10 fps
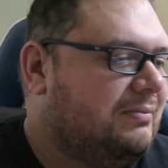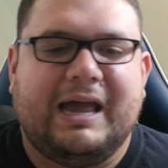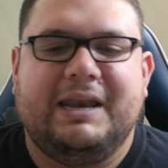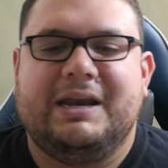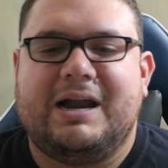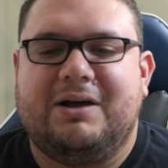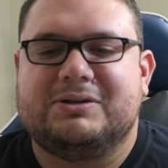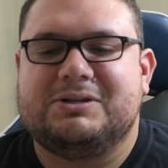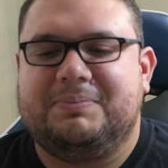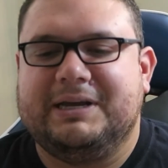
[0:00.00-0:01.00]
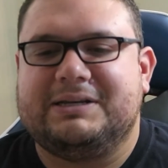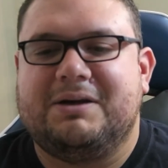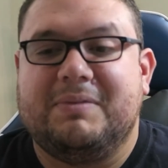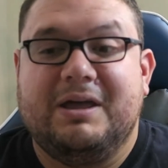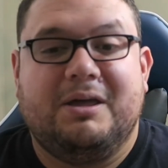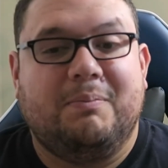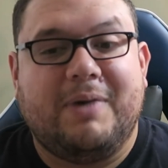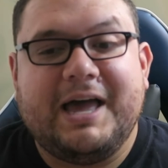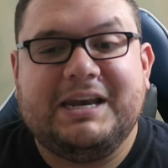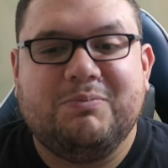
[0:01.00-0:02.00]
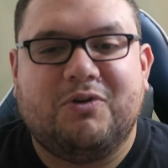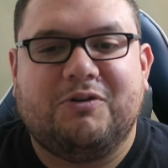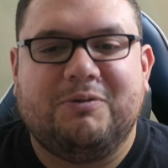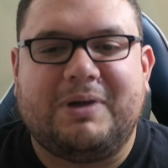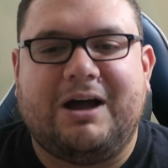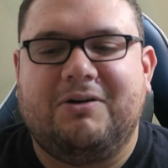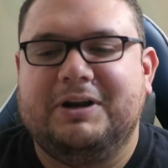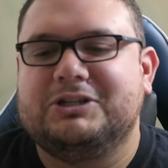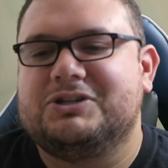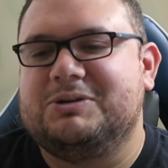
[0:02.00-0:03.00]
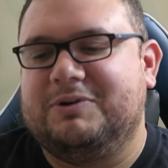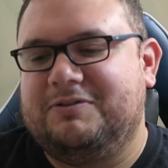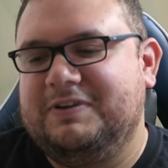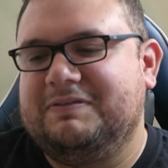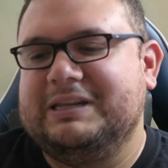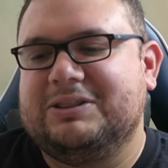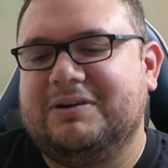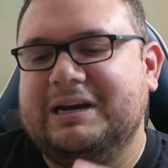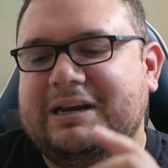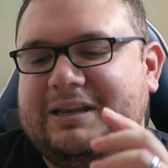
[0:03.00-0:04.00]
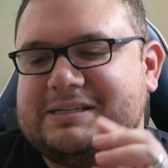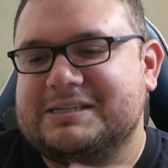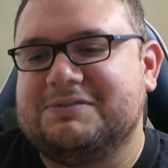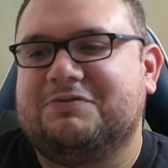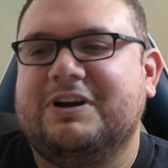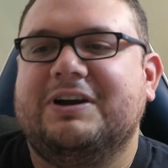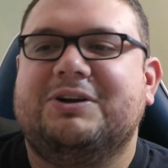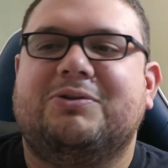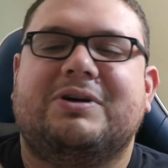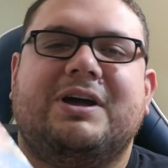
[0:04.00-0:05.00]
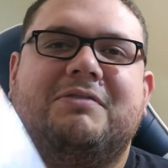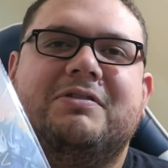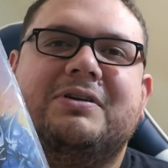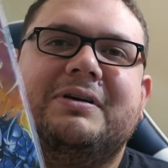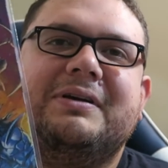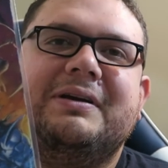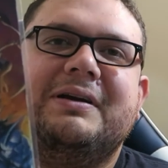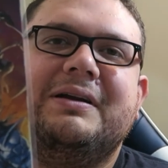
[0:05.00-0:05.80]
And then I also picked up Mighty Morphin Power Rangers number 53. This is a very cool cover.